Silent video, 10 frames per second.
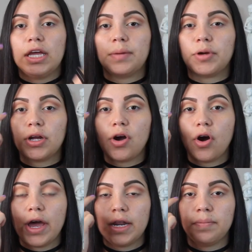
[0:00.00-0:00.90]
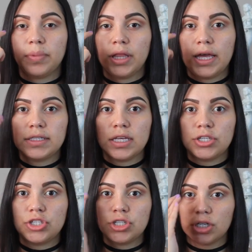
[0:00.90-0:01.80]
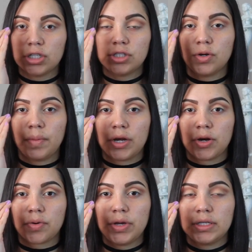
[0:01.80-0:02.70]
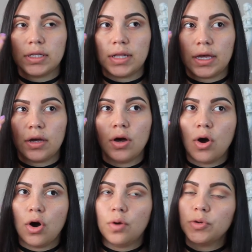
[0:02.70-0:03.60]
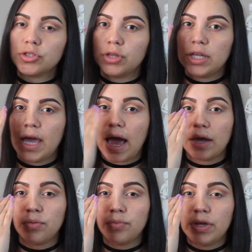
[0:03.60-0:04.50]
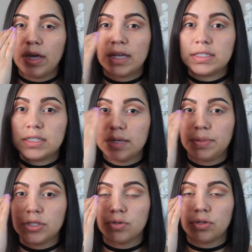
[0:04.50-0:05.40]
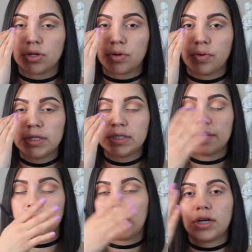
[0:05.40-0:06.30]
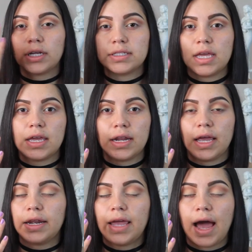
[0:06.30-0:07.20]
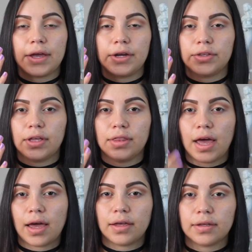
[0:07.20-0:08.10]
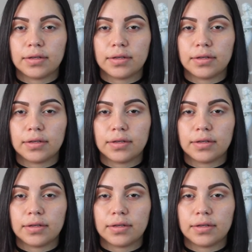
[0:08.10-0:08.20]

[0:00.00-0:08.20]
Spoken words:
and I'm gonna go ahead and place it just on my crease, like almost on the outer V and deep into the crease. I'm not gonna take it any higher than that.